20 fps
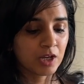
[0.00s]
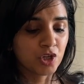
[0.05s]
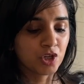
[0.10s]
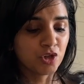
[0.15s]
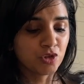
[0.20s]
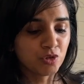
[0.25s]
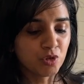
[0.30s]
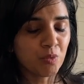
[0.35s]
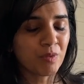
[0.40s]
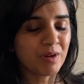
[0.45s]

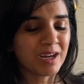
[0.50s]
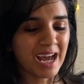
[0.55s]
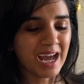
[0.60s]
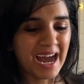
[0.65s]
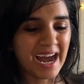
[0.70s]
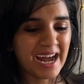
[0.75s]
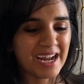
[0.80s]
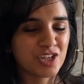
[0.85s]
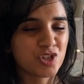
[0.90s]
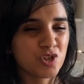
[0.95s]
you don't want to
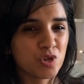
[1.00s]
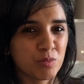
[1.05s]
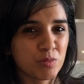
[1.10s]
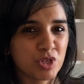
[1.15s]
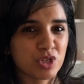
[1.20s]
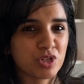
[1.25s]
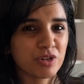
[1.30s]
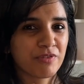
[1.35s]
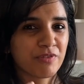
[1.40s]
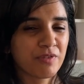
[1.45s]
add too
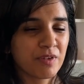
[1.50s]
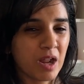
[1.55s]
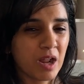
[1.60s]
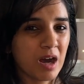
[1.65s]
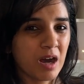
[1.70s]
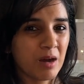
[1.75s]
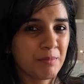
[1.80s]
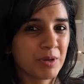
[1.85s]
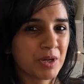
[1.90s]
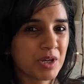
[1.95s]
much of
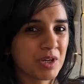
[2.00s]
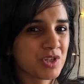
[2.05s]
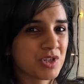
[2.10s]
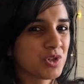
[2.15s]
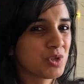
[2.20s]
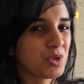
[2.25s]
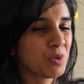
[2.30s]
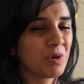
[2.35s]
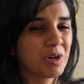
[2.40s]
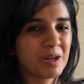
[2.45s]
flour because
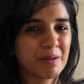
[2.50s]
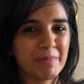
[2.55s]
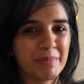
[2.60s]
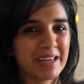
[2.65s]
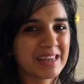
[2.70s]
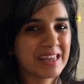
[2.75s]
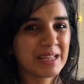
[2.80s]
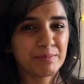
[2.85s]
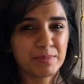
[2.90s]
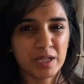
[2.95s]
you don't want to
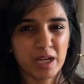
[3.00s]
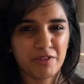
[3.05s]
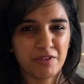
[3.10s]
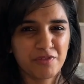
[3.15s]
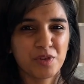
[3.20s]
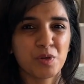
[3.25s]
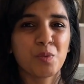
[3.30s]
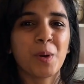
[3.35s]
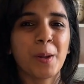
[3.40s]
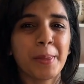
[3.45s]
make them
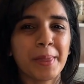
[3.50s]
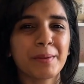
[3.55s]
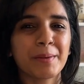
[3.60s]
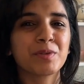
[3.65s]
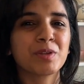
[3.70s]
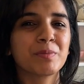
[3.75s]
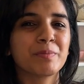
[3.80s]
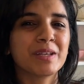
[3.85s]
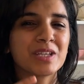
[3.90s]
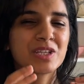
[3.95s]
tough. You want
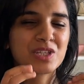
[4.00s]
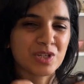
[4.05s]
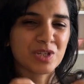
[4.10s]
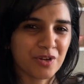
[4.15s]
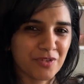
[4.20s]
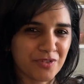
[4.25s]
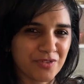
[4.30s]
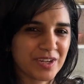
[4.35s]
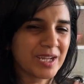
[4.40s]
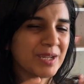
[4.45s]
them to be
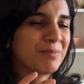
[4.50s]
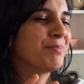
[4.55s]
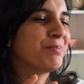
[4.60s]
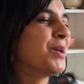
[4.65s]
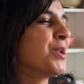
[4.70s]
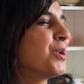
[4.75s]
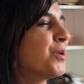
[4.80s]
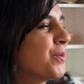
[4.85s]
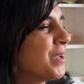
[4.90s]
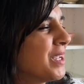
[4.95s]
soft and
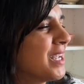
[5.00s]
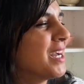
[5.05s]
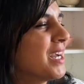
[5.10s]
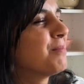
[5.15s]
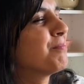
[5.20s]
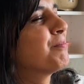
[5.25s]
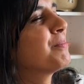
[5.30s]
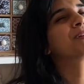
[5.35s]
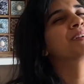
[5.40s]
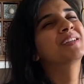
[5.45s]
pillowy
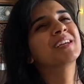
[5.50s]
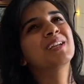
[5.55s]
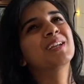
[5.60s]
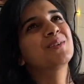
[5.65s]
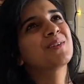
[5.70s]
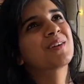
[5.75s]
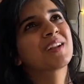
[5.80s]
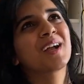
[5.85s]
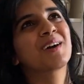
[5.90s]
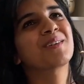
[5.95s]
and
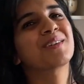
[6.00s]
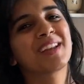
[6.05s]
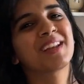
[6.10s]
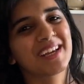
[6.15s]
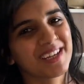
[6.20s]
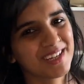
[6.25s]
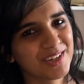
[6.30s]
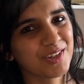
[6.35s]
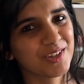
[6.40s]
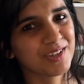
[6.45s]
potato
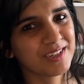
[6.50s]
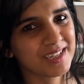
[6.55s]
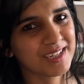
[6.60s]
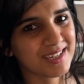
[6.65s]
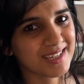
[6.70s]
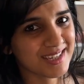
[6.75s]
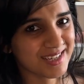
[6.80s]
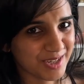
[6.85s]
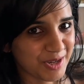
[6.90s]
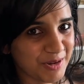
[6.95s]
cloud-like
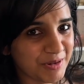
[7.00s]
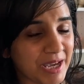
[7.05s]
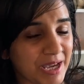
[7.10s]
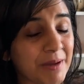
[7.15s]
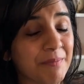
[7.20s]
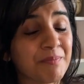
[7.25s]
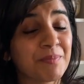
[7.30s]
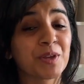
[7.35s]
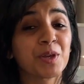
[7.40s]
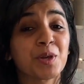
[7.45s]
goodness,
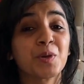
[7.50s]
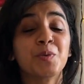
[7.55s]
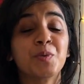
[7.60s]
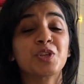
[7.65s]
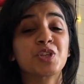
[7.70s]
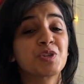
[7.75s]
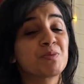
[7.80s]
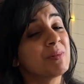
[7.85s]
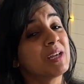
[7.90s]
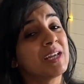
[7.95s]
okay?
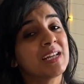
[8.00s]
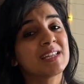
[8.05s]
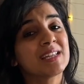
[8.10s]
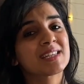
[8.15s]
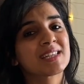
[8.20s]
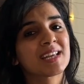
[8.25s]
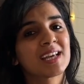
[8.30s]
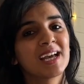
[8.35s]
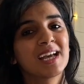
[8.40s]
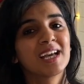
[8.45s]
Which
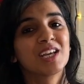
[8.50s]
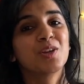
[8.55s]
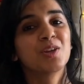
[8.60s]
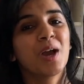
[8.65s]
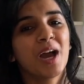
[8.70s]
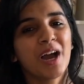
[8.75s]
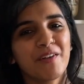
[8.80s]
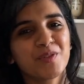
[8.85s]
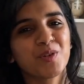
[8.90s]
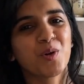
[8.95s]
means you
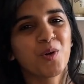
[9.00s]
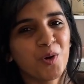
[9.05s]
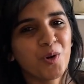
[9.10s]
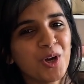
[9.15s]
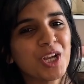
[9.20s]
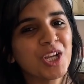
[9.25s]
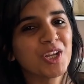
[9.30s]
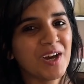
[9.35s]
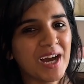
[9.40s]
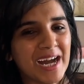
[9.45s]
have to
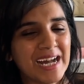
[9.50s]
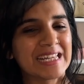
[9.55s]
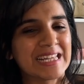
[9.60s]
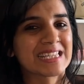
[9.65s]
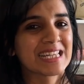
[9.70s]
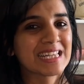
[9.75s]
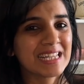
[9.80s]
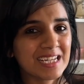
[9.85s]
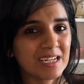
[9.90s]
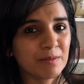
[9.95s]
oil your
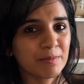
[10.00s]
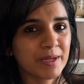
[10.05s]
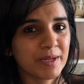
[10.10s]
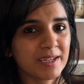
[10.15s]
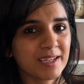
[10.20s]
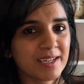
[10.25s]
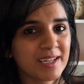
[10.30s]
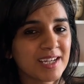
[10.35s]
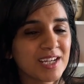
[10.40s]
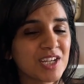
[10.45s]
hands a little
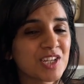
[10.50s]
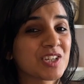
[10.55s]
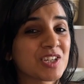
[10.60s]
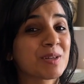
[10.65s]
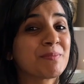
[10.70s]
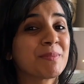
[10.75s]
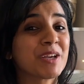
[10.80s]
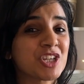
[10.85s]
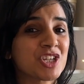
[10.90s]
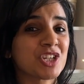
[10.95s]
bit so
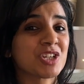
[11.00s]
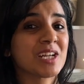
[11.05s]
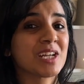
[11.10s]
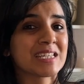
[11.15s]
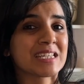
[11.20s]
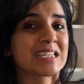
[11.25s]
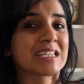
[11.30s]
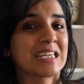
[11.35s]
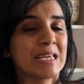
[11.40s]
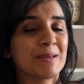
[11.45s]
the mixture
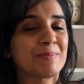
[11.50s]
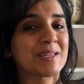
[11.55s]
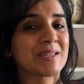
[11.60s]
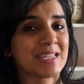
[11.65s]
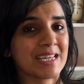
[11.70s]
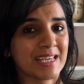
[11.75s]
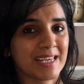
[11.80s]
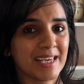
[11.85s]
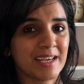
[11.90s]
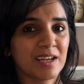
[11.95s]
doesn't keep
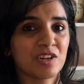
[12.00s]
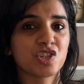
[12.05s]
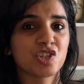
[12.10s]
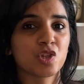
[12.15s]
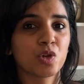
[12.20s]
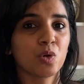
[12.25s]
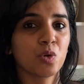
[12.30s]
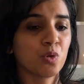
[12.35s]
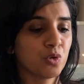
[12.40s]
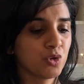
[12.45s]
sticking.
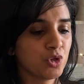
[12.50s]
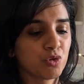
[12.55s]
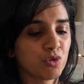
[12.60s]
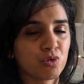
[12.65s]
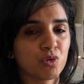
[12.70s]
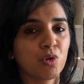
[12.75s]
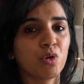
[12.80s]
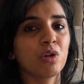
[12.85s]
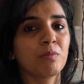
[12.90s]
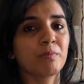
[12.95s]
So you
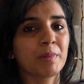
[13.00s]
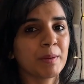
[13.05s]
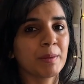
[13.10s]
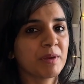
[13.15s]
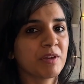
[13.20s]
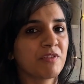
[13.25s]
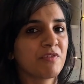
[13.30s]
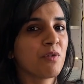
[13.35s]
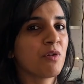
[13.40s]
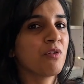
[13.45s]
roll
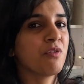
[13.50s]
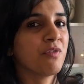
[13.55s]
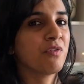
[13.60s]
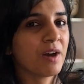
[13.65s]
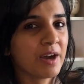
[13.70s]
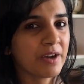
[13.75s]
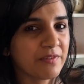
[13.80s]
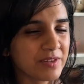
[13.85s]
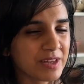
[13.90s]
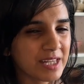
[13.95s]
maybe
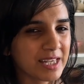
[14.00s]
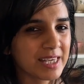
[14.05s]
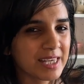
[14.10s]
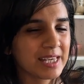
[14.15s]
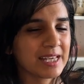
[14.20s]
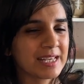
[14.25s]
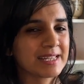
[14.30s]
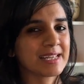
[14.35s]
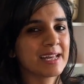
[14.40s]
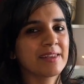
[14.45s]
4-5
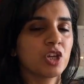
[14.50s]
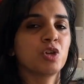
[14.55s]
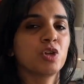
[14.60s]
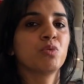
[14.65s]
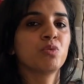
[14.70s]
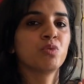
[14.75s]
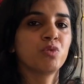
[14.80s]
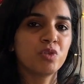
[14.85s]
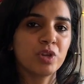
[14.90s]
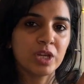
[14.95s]
tikkis and
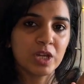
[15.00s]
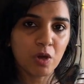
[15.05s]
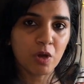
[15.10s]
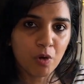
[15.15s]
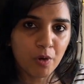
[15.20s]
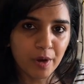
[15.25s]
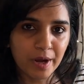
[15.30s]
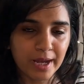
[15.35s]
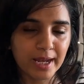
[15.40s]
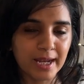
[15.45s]
you
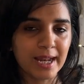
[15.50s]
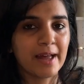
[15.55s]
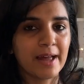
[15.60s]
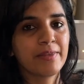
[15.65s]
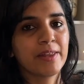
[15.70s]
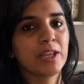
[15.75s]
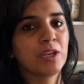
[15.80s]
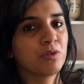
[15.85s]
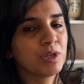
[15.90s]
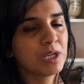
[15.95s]
re-oil
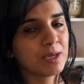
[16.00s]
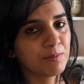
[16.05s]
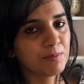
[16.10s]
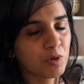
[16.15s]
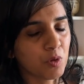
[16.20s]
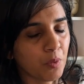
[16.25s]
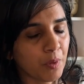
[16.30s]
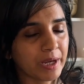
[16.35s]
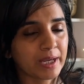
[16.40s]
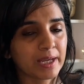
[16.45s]
and then you keep
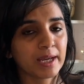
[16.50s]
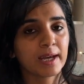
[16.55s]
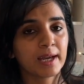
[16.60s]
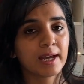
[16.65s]
going.